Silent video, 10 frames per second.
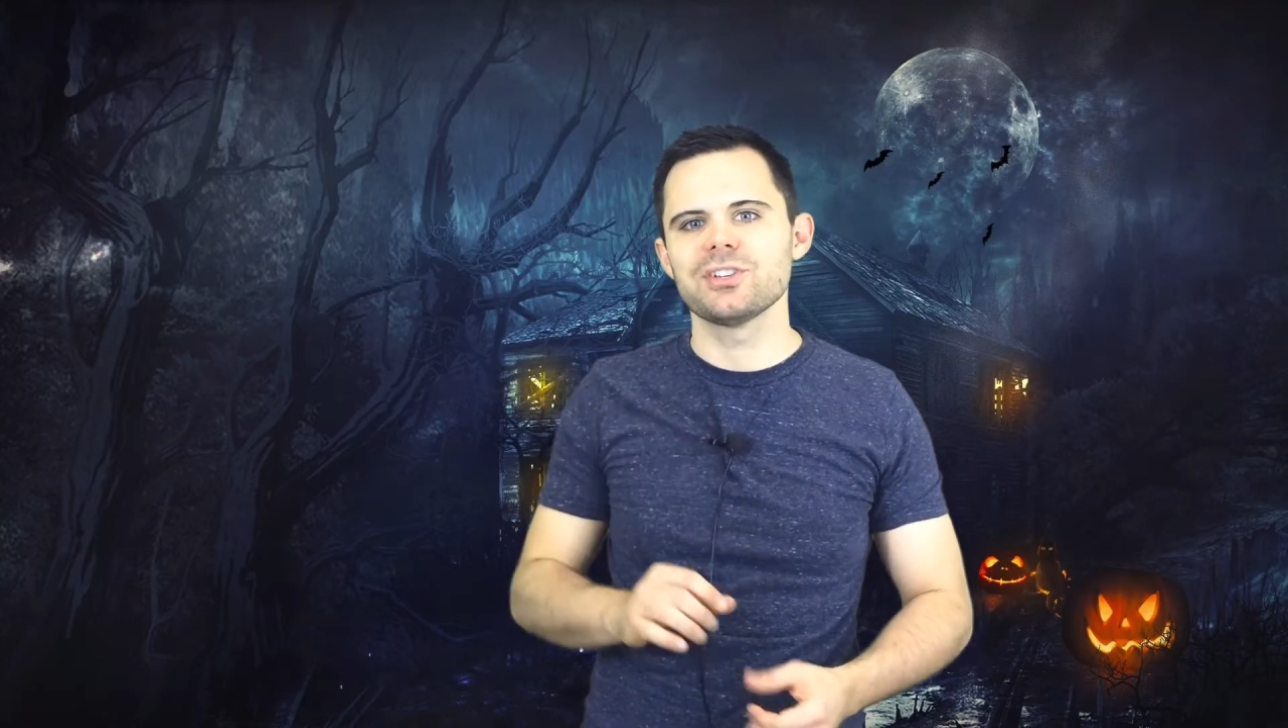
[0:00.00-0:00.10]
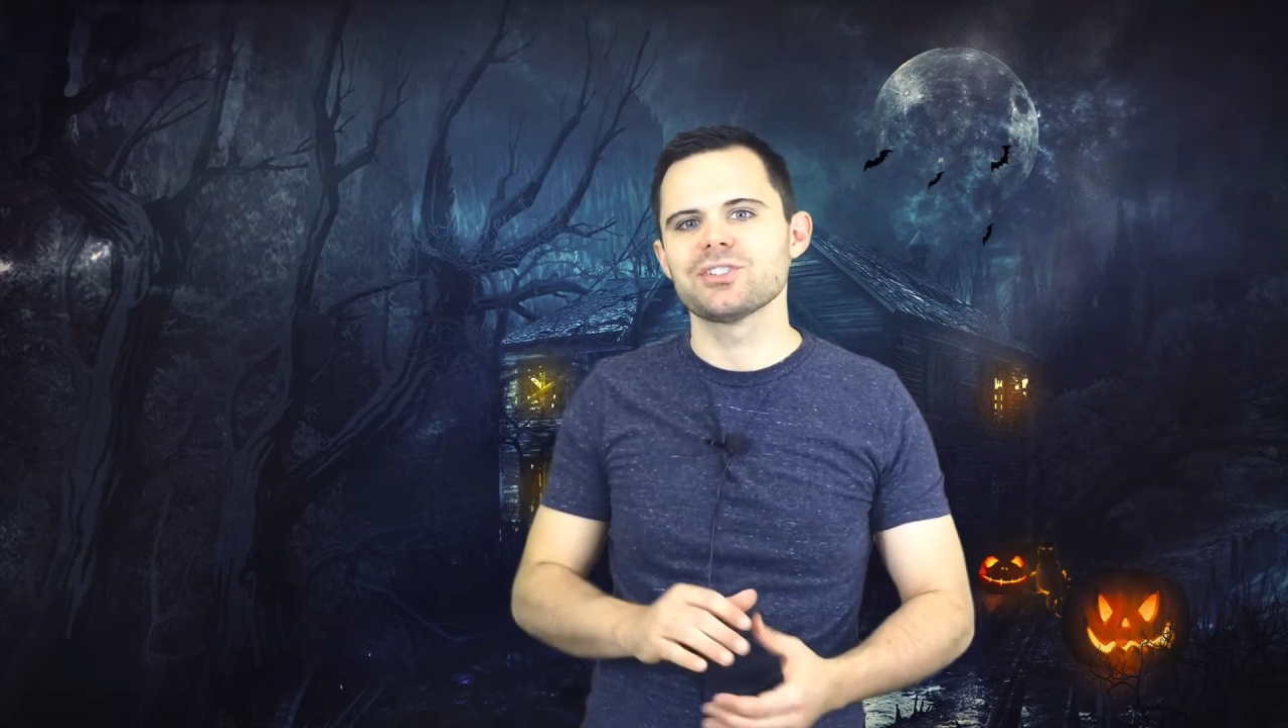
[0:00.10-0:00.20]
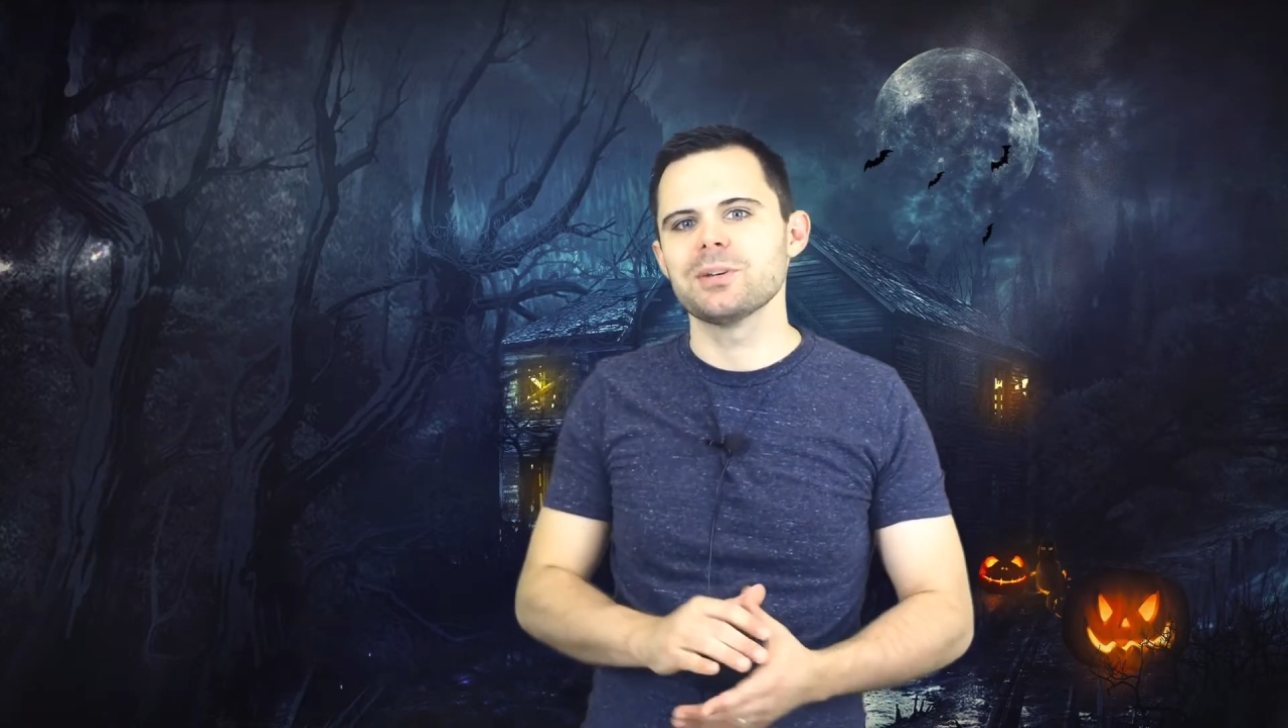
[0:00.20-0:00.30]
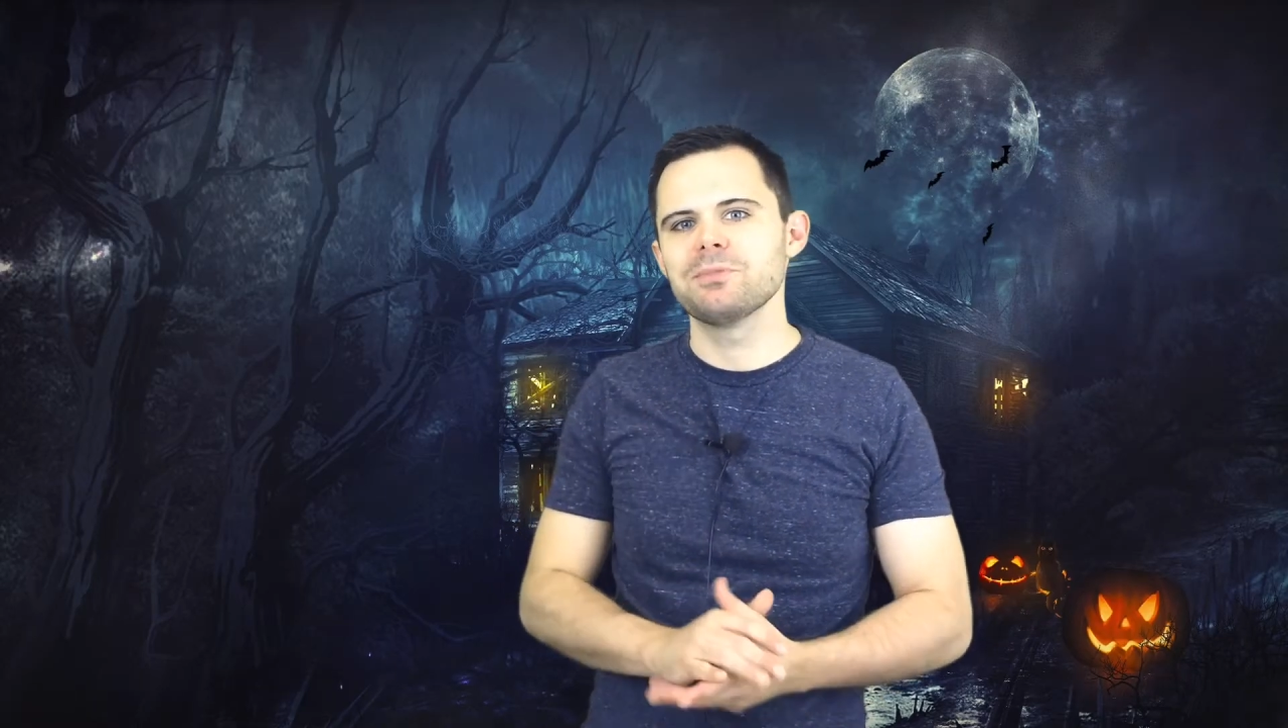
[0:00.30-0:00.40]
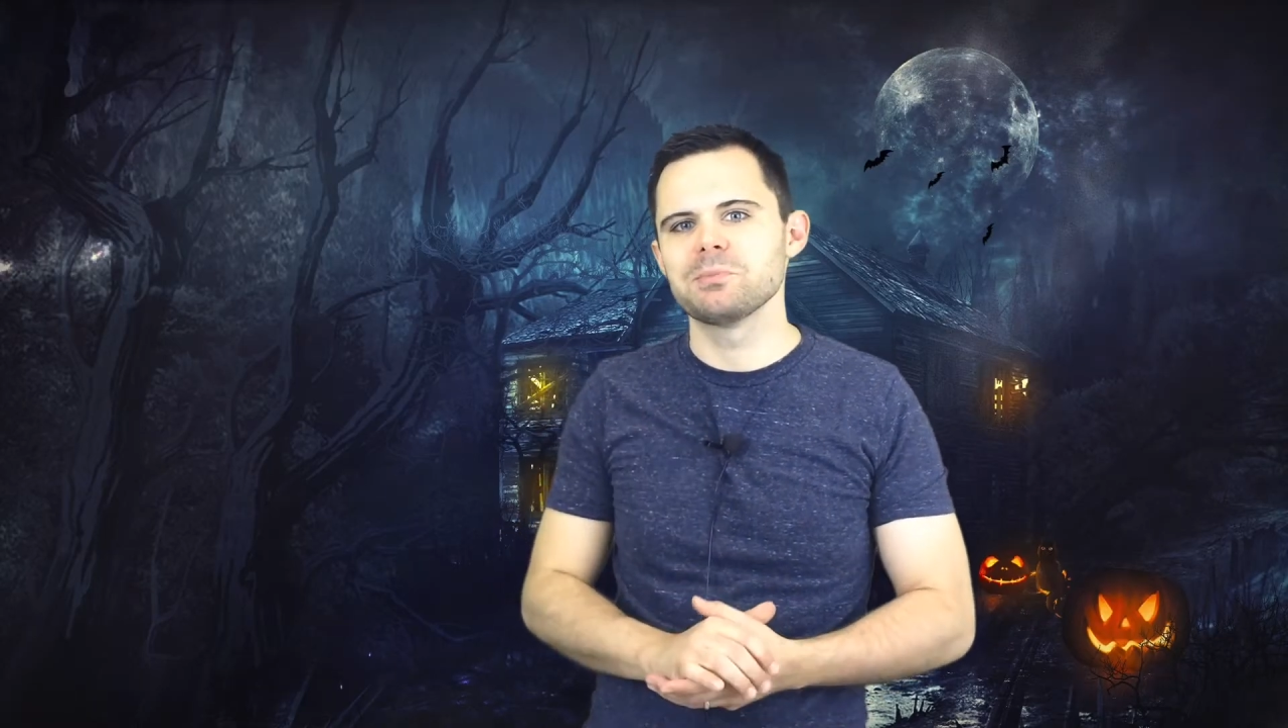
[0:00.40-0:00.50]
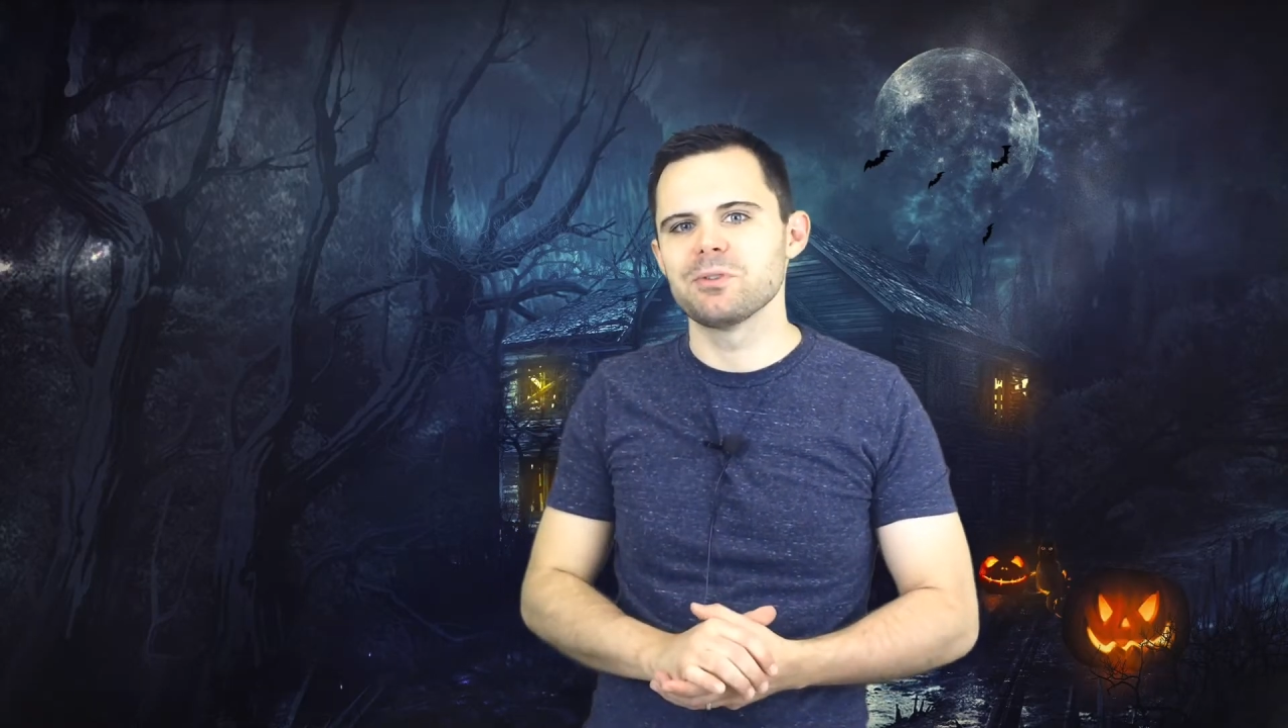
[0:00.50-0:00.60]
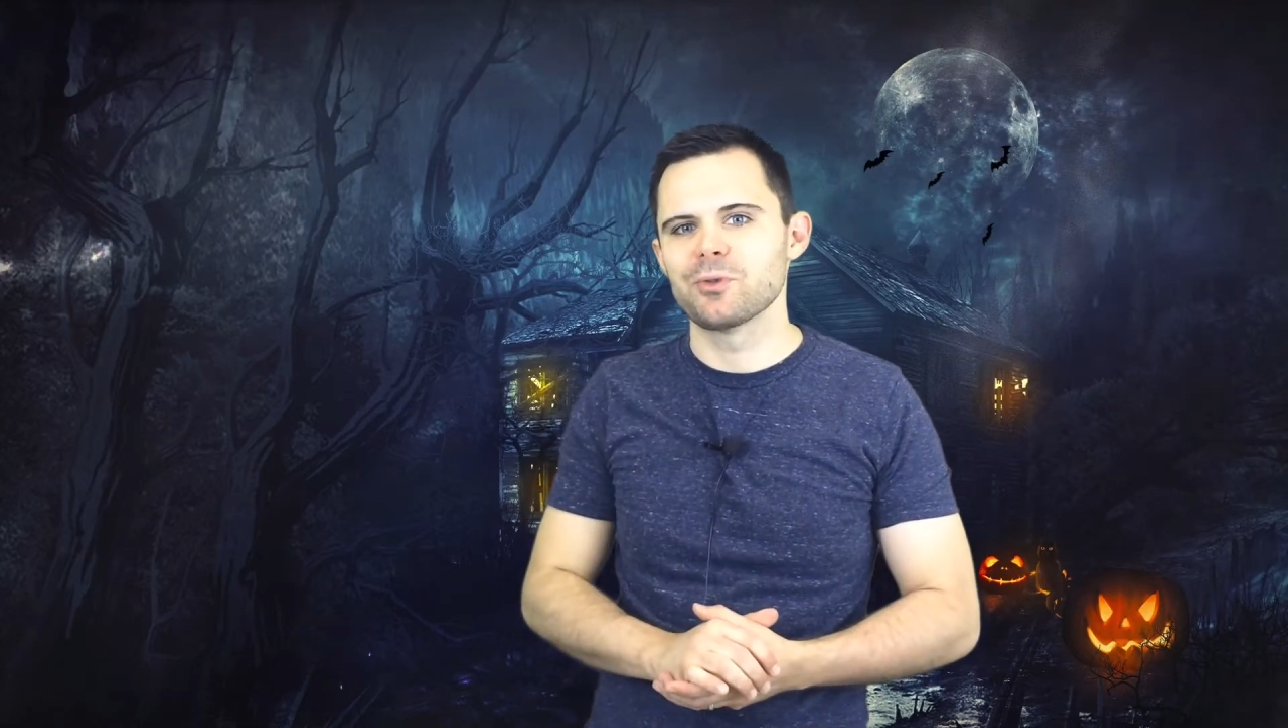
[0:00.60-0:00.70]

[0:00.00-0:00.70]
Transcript: symptom of